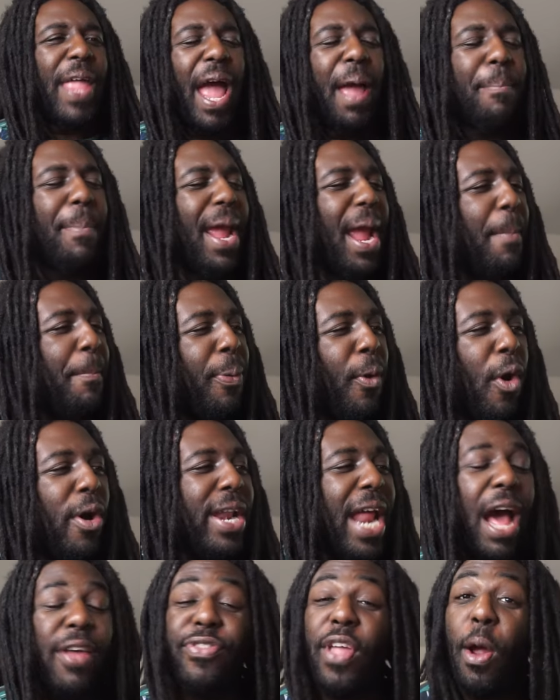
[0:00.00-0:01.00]
That man
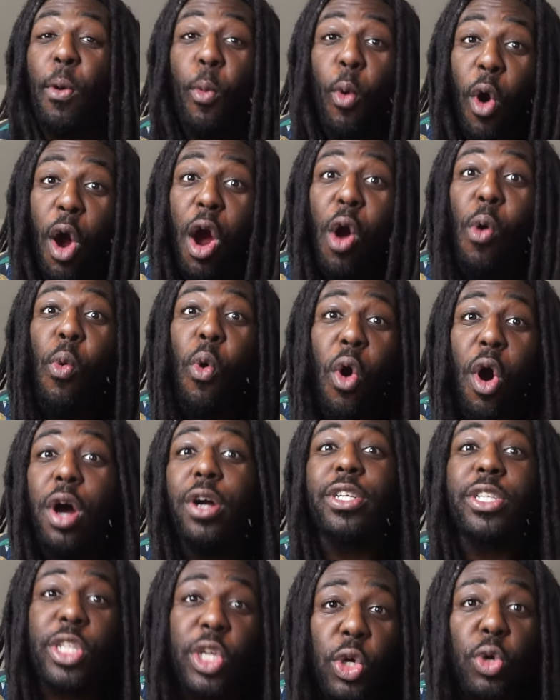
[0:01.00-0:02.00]
pulled out that World War
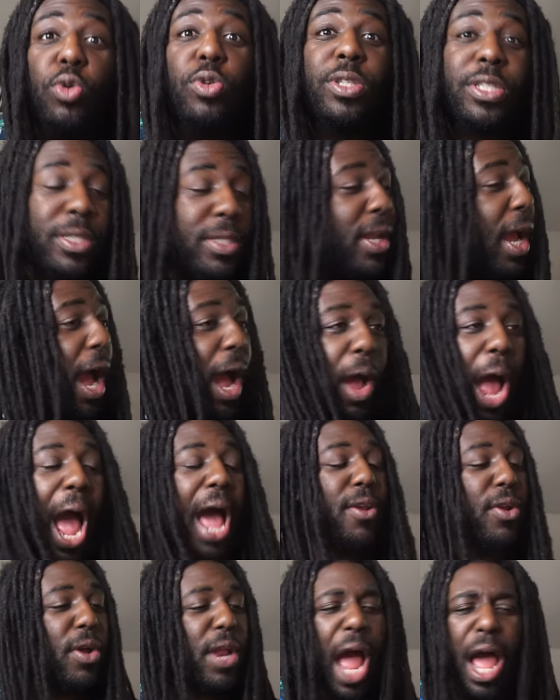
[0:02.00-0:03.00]
II. Uh,
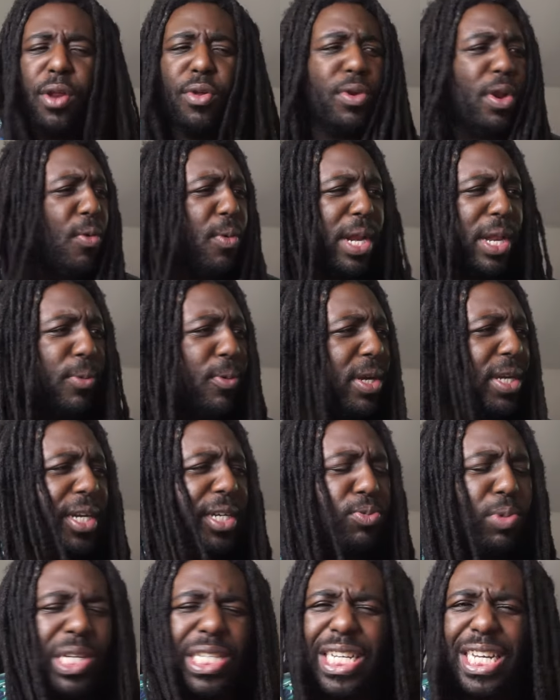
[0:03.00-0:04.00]
I don't. I don't know what it
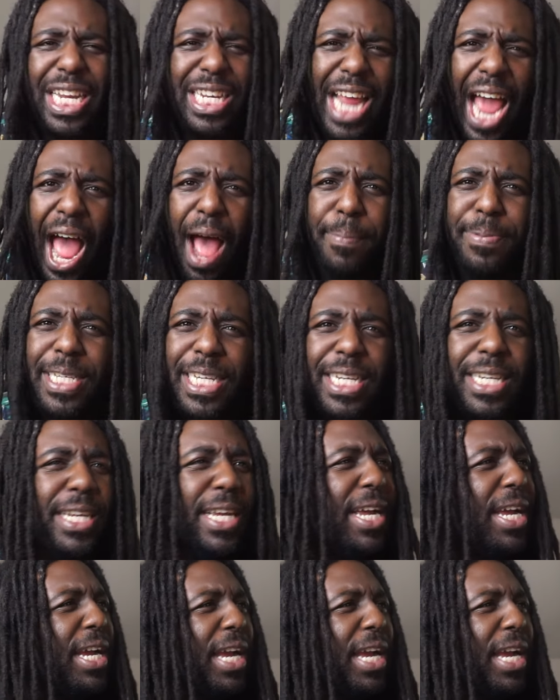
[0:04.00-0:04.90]
was. Was it the Thompson?